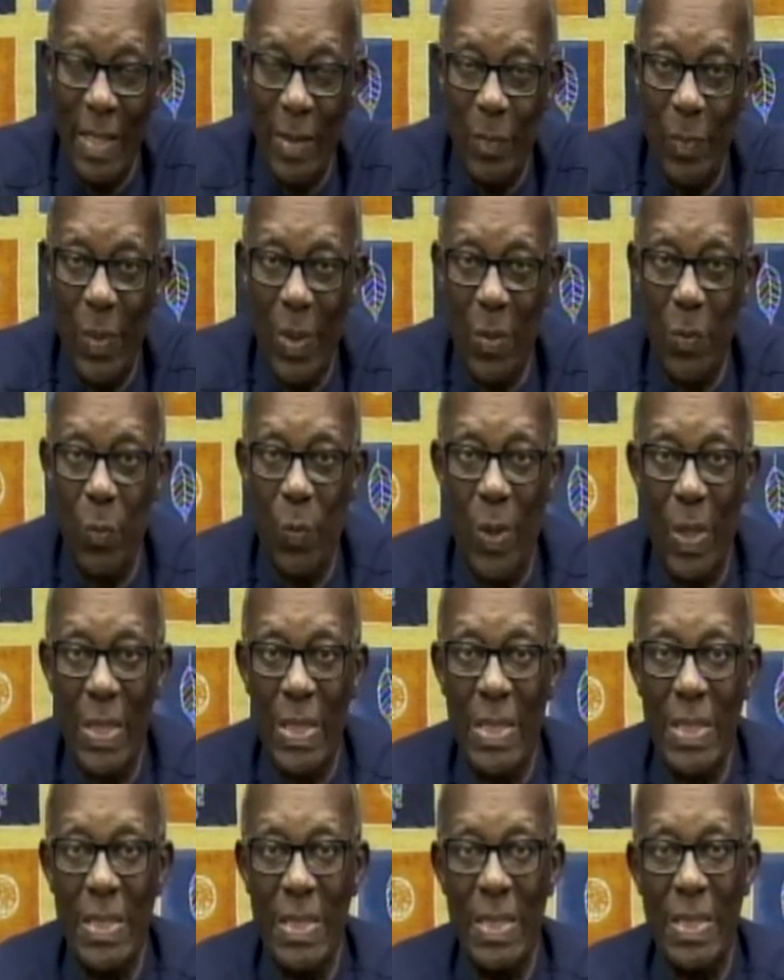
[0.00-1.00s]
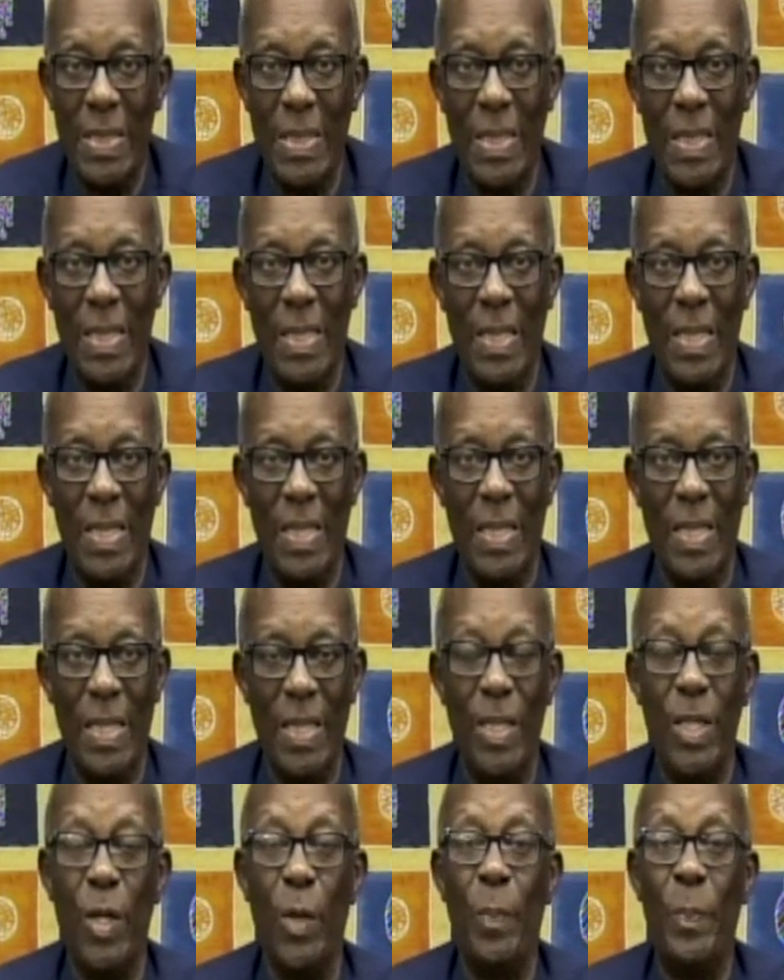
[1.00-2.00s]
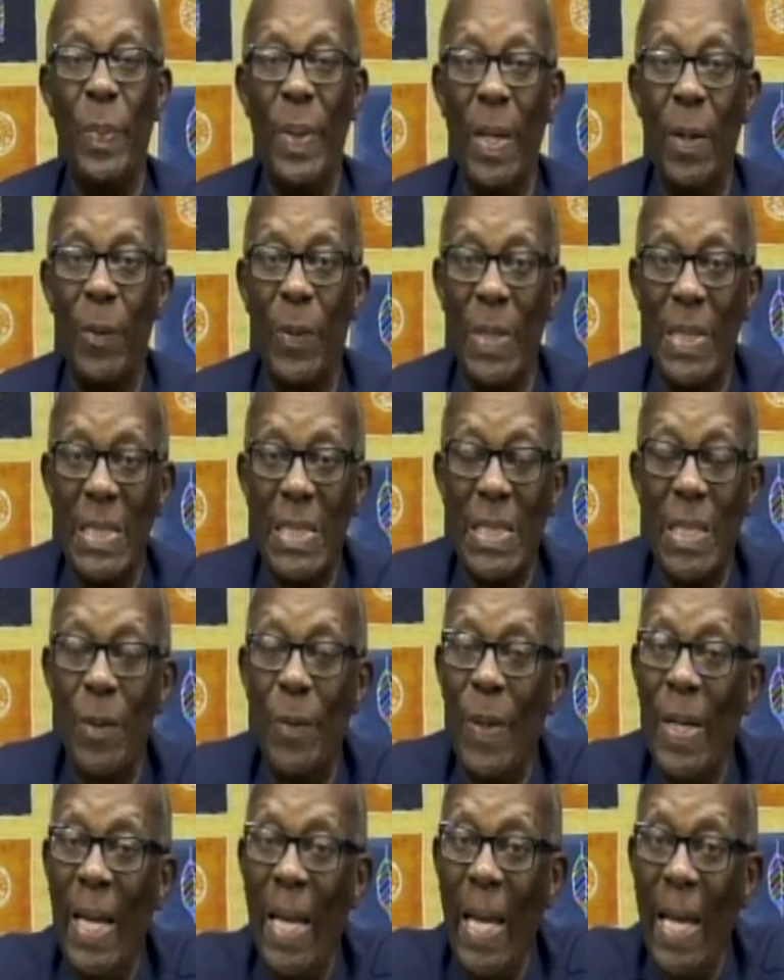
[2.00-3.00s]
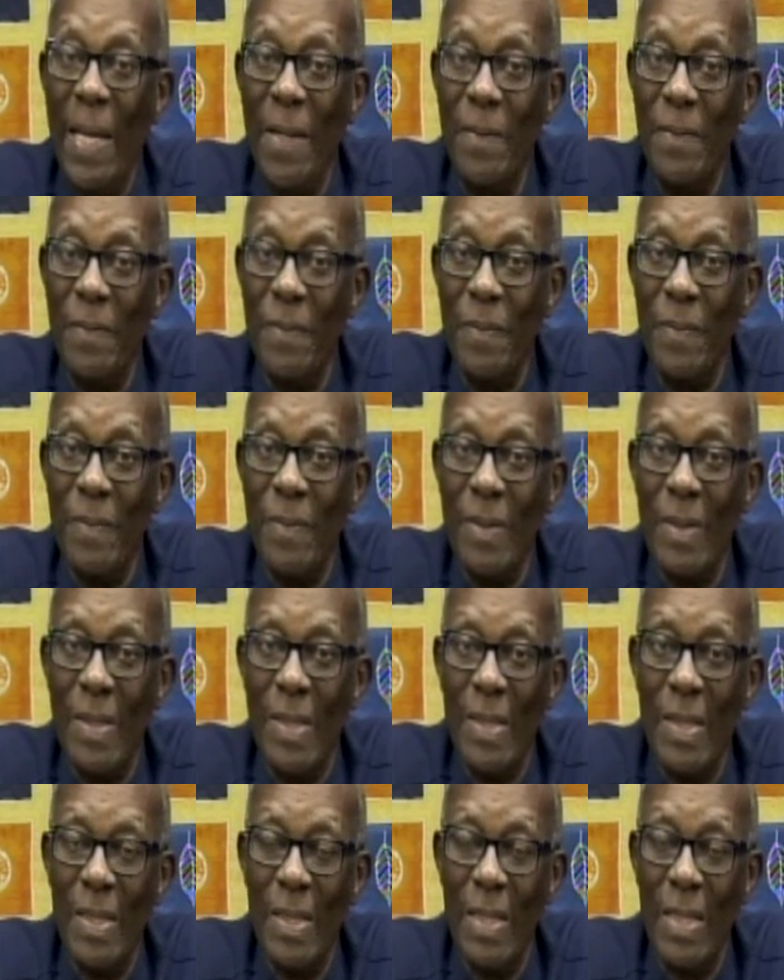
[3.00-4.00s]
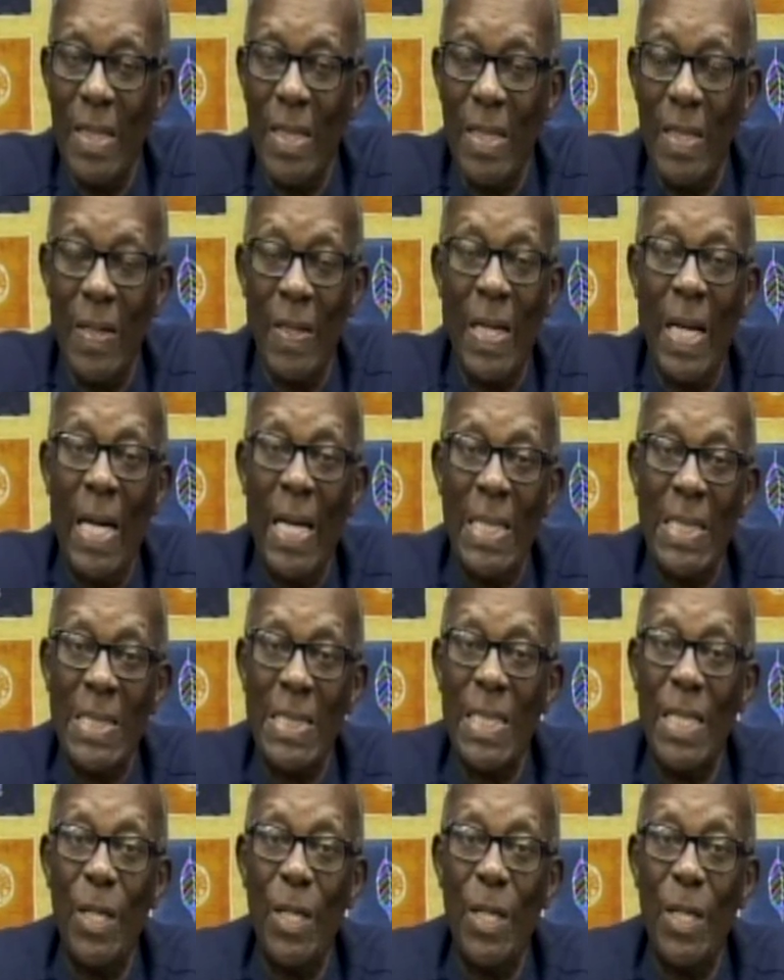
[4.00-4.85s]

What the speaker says: But once your parents are alive, you can't say